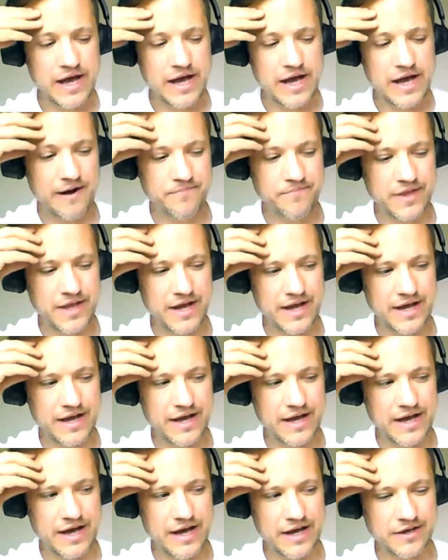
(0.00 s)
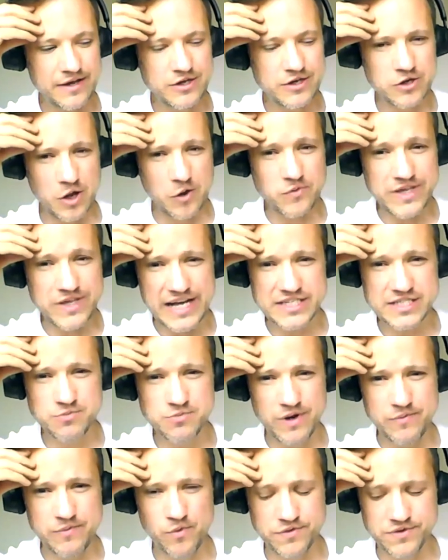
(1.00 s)

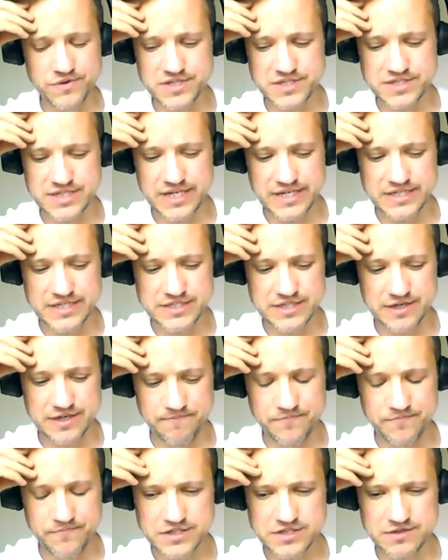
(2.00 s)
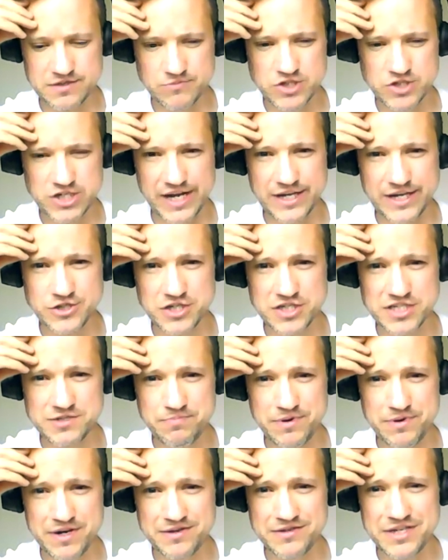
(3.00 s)
Yes, we want to see some
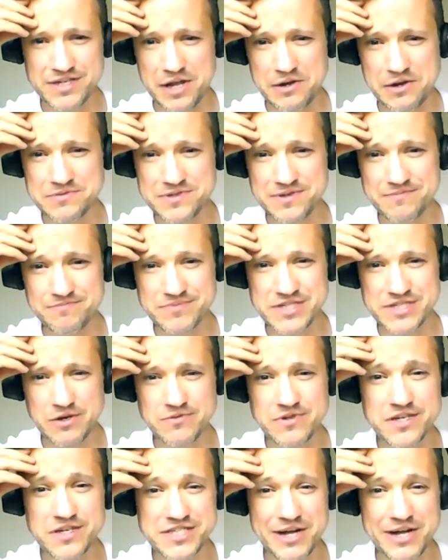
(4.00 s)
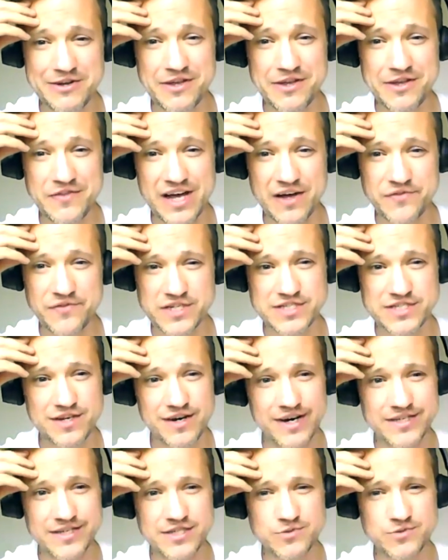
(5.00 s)
changes, but so do the other
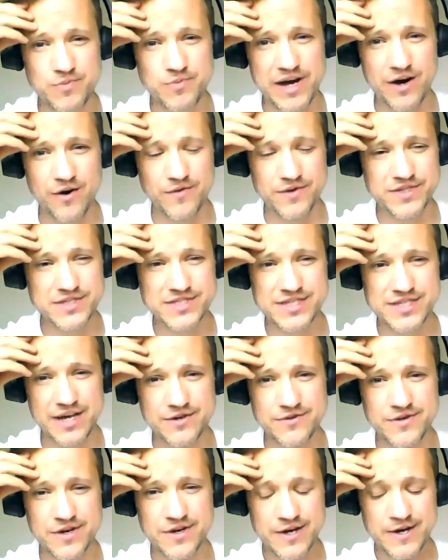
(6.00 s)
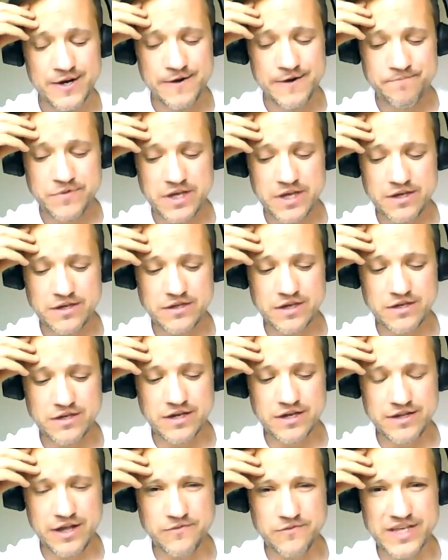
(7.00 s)
side as well. And so,
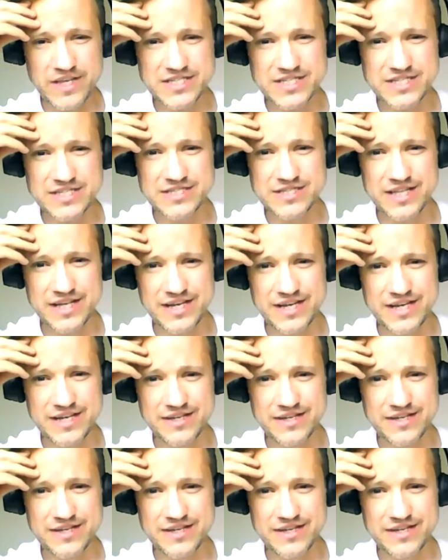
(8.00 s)
this is